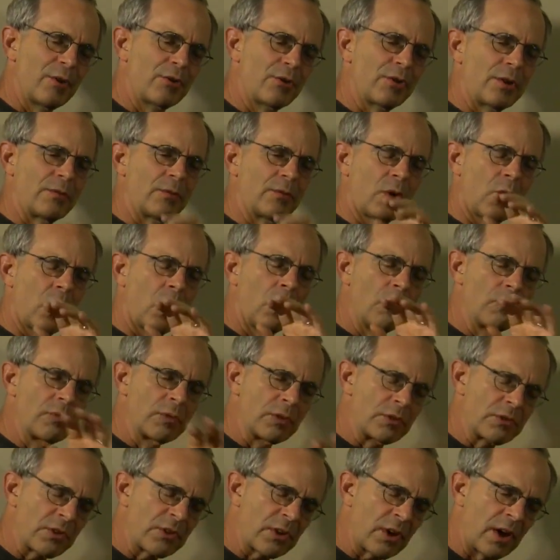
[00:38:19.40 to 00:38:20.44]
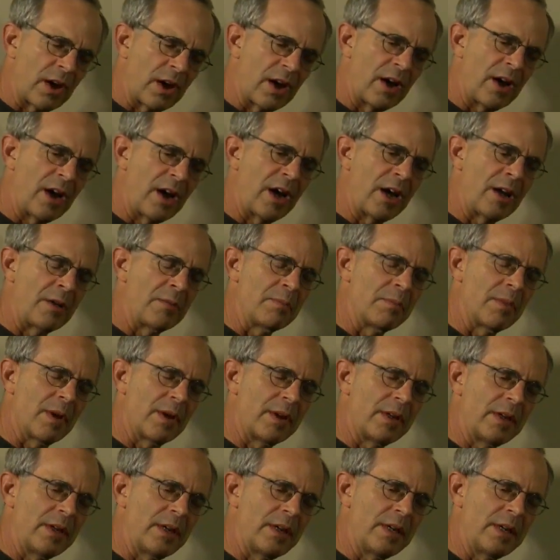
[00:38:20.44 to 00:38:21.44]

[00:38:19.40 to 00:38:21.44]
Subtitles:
sort of over time,